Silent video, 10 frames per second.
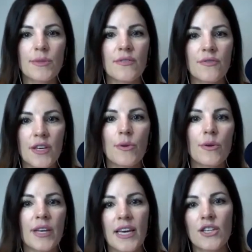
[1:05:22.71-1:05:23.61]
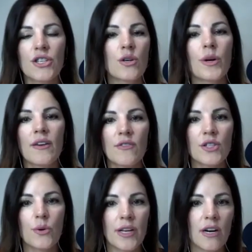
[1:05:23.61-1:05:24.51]
in terms of communication or
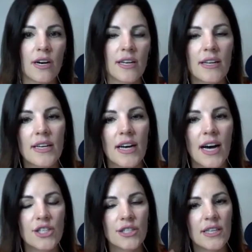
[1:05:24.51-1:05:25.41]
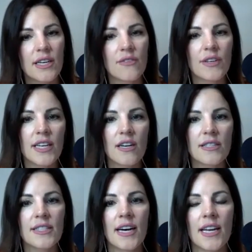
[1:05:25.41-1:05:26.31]
whatever's going on, I just think of a
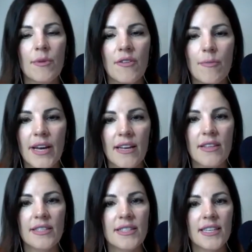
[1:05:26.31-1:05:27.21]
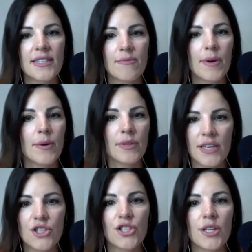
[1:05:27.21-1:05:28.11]
neon sign above my head that says, if my
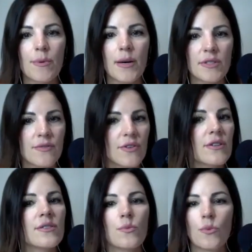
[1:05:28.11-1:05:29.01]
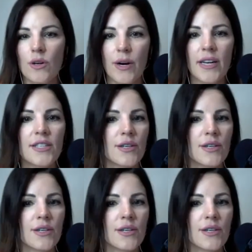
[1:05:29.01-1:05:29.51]
relationship comes first, what do I